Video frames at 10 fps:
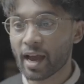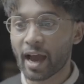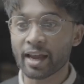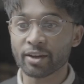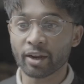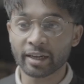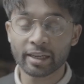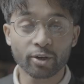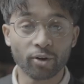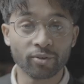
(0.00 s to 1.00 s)
and you're going to
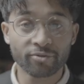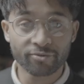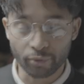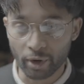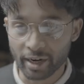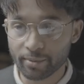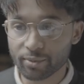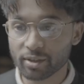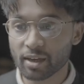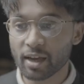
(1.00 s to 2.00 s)
click on
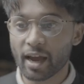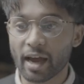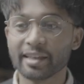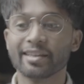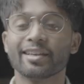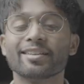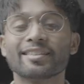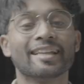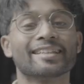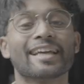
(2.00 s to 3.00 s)
frames, and then you're going to
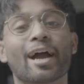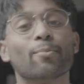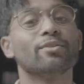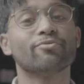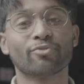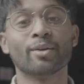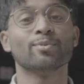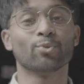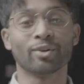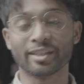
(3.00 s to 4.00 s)
select how many frames
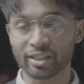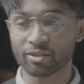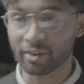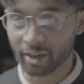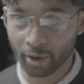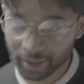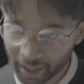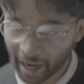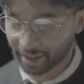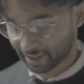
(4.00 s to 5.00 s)
you want each video to
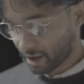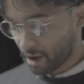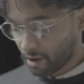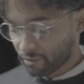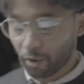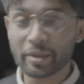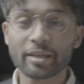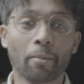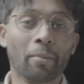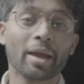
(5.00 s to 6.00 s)
last. For me,
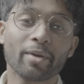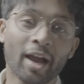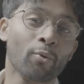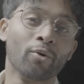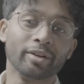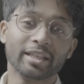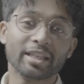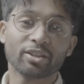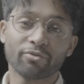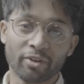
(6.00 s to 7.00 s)
maybe I want
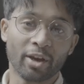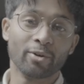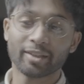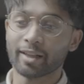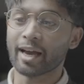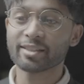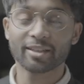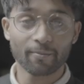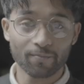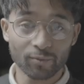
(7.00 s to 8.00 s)
each video to last
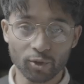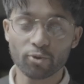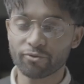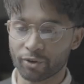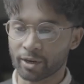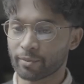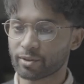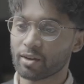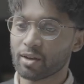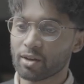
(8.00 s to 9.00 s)
2
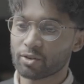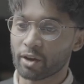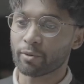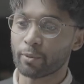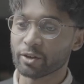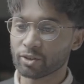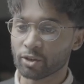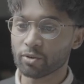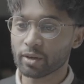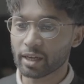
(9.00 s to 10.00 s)
frames. So if I press
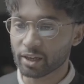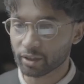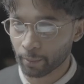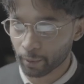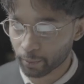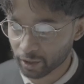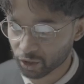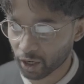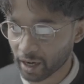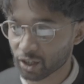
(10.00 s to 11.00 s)
2, it's going to press
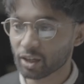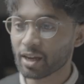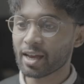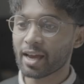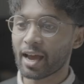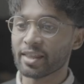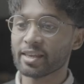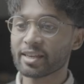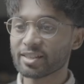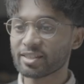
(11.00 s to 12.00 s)
change. And then
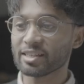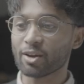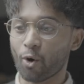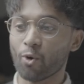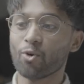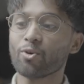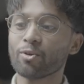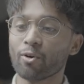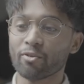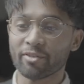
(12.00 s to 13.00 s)
you can see
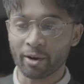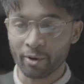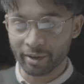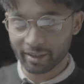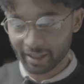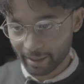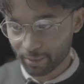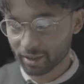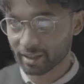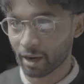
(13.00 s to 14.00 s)
all of our
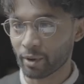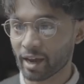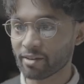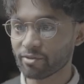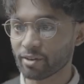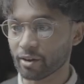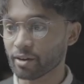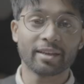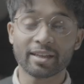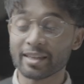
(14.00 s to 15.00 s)
clips that we have here.
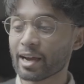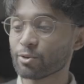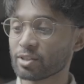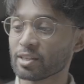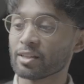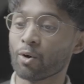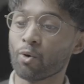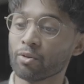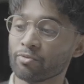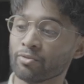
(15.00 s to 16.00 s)
You can now see that
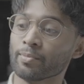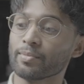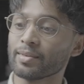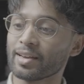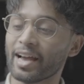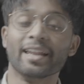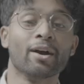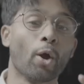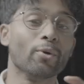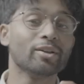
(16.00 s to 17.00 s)
all of them and
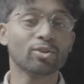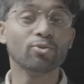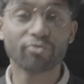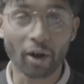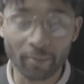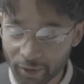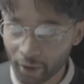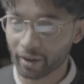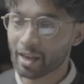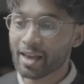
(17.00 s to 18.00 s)
now only 2 frames
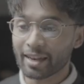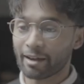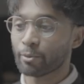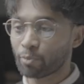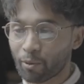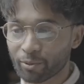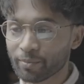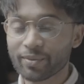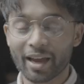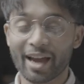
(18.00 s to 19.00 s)
long. Now the
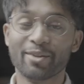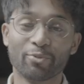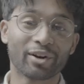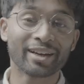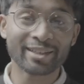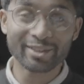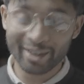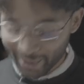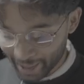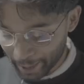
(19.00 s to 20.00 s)
problem, and what I used to
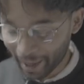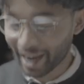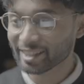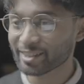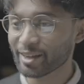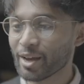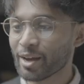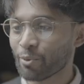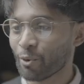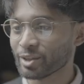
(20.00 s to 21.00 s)
do in the past,
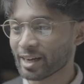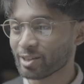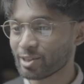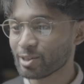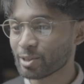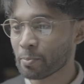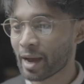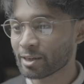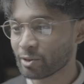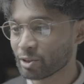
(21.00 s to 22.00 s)
was I just used to
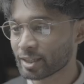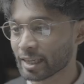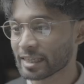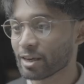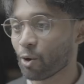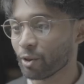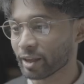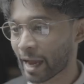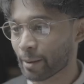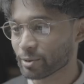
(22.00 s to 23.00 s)
manually just delete all the
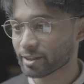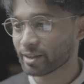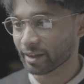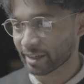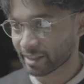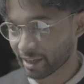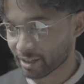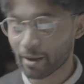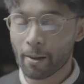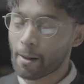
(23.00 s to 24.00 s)
gaps like this.